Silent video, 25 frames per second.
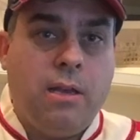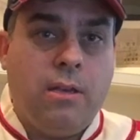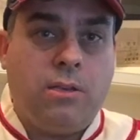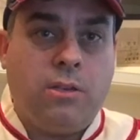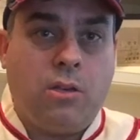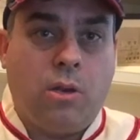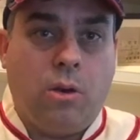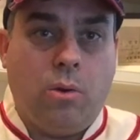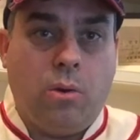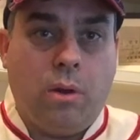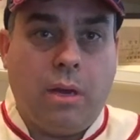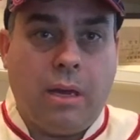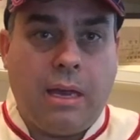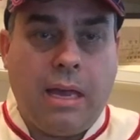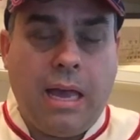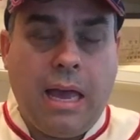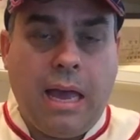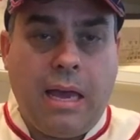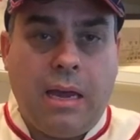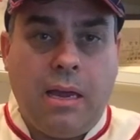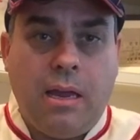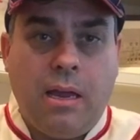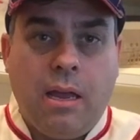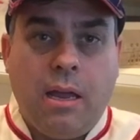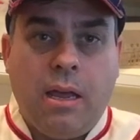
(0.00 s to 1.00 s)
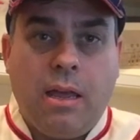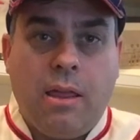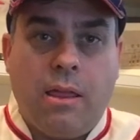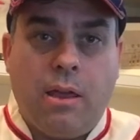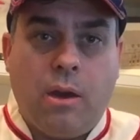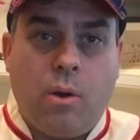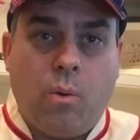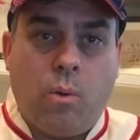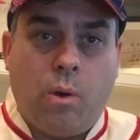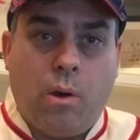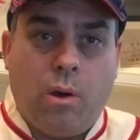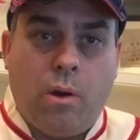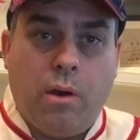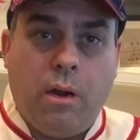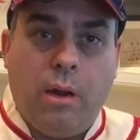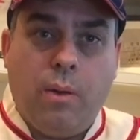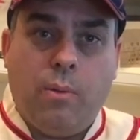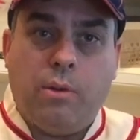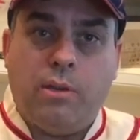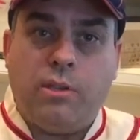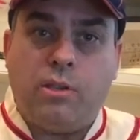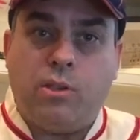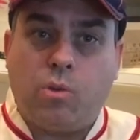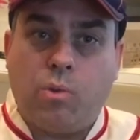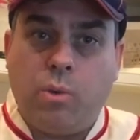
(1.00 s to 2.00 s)
So again, there were it
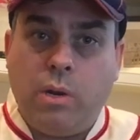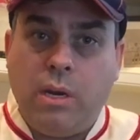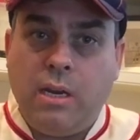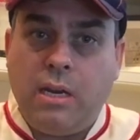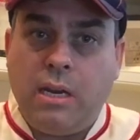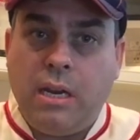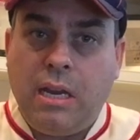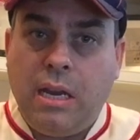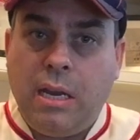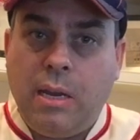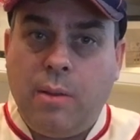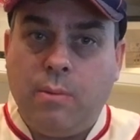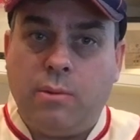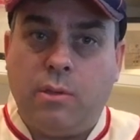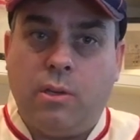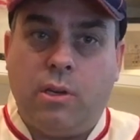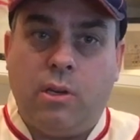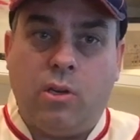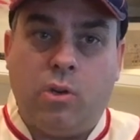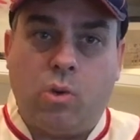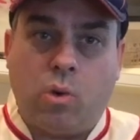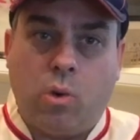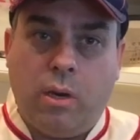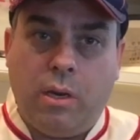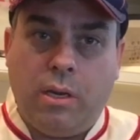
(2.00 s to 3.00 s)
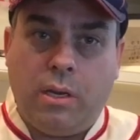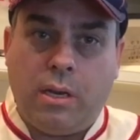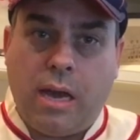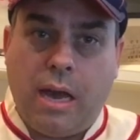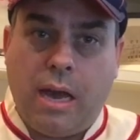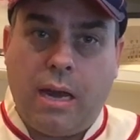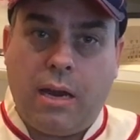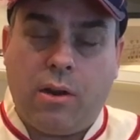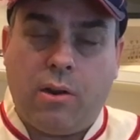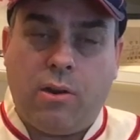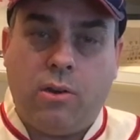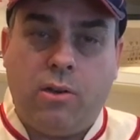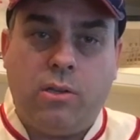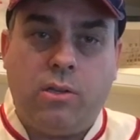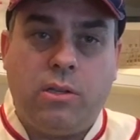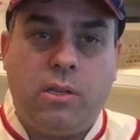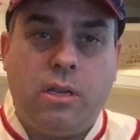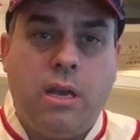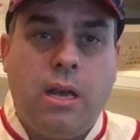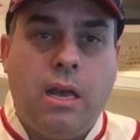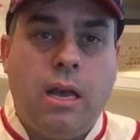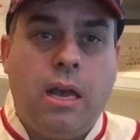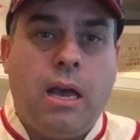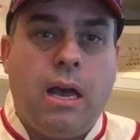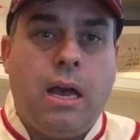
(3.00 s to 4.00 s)
was three teams: the Detroit Tigers,
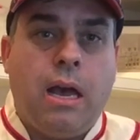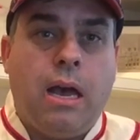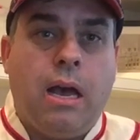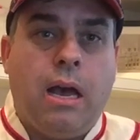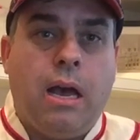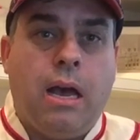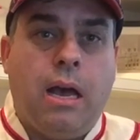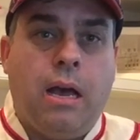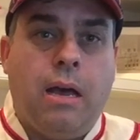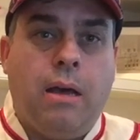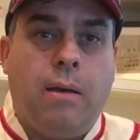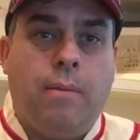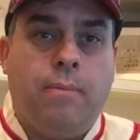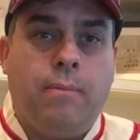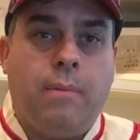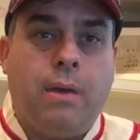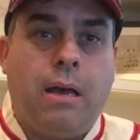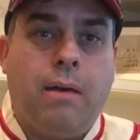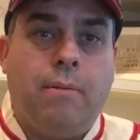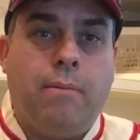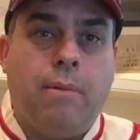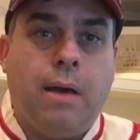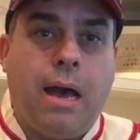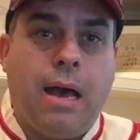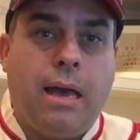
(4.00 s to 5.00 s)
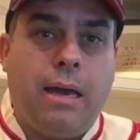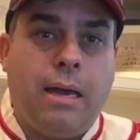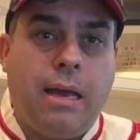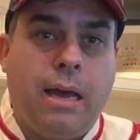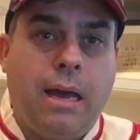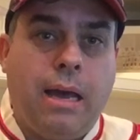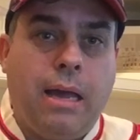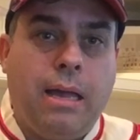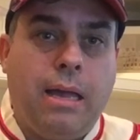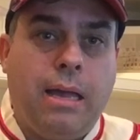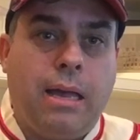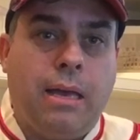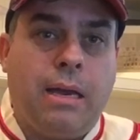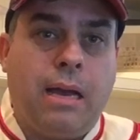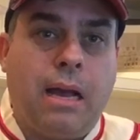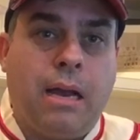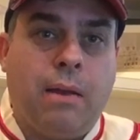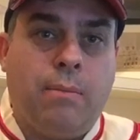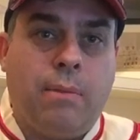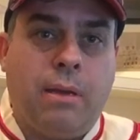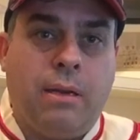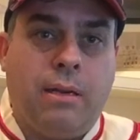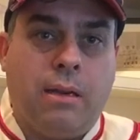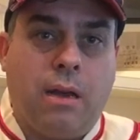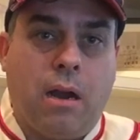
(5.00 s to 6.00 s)
um, Havana, and
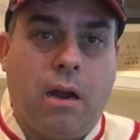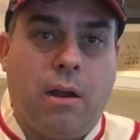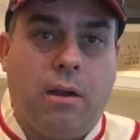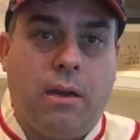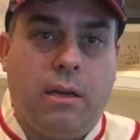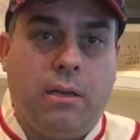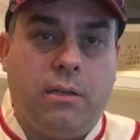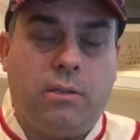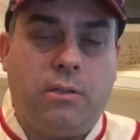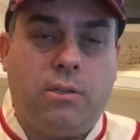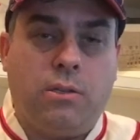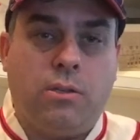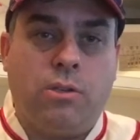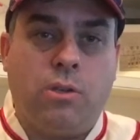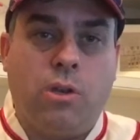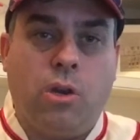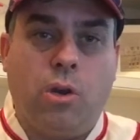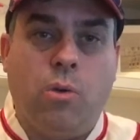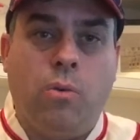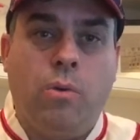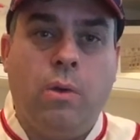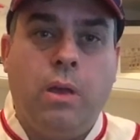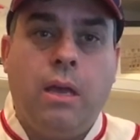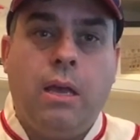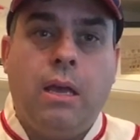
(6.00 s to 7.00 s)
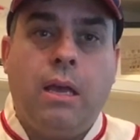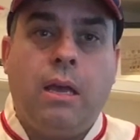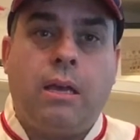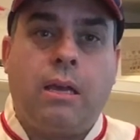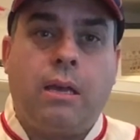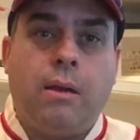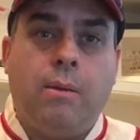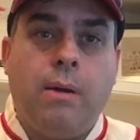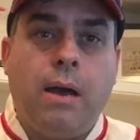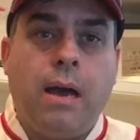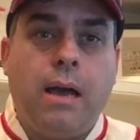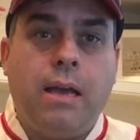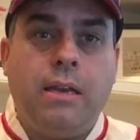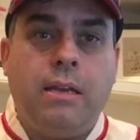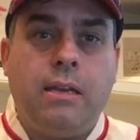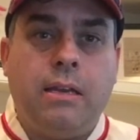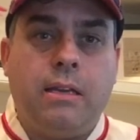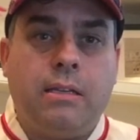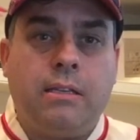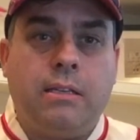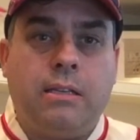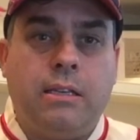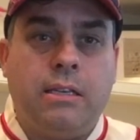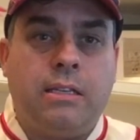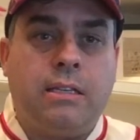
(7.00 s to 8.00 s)
Almendares. So
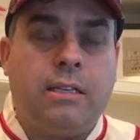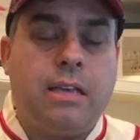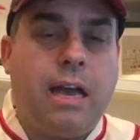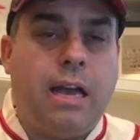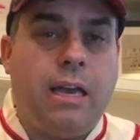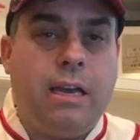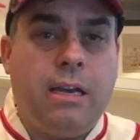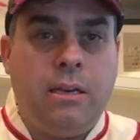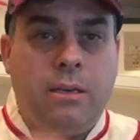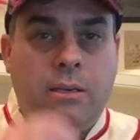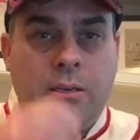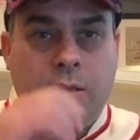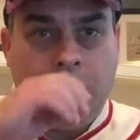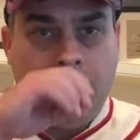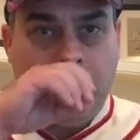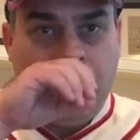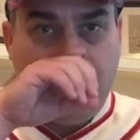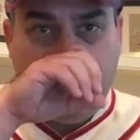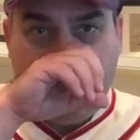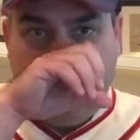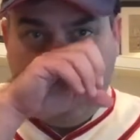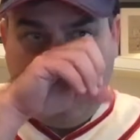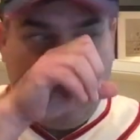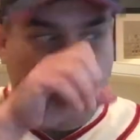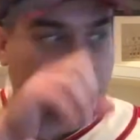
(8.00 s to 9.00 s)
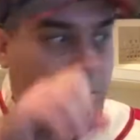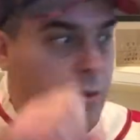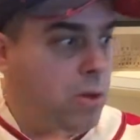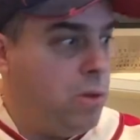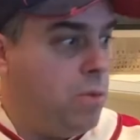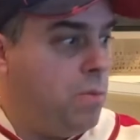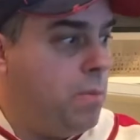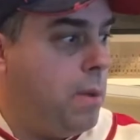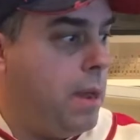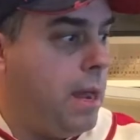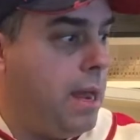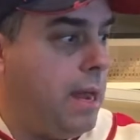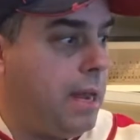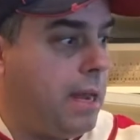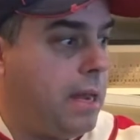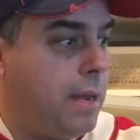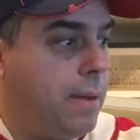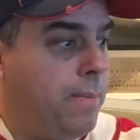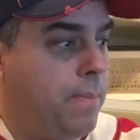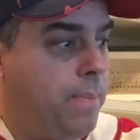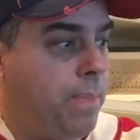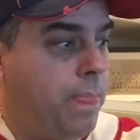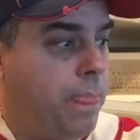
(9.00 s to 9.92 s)
Cabañas decided to, to make